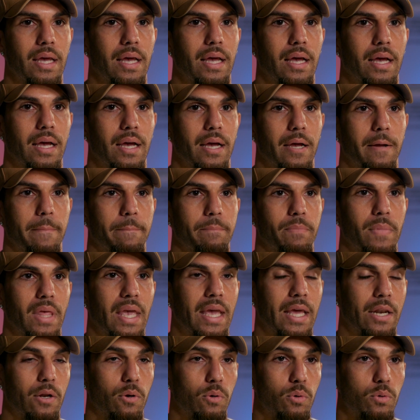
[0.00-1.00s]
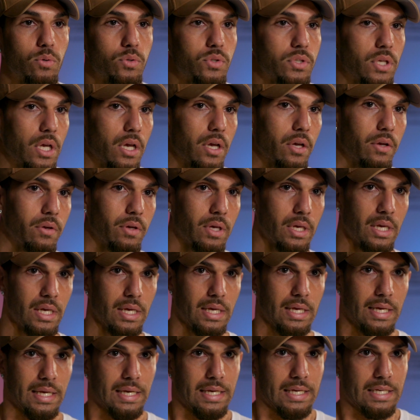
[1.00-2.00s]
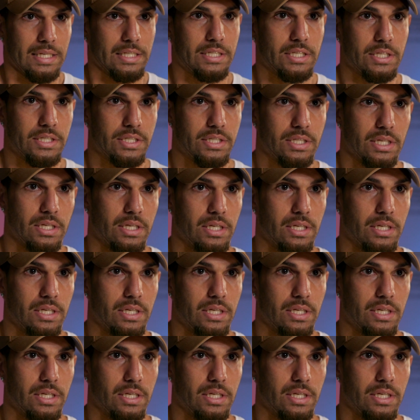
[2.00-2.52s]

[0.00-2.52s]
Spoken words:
And also just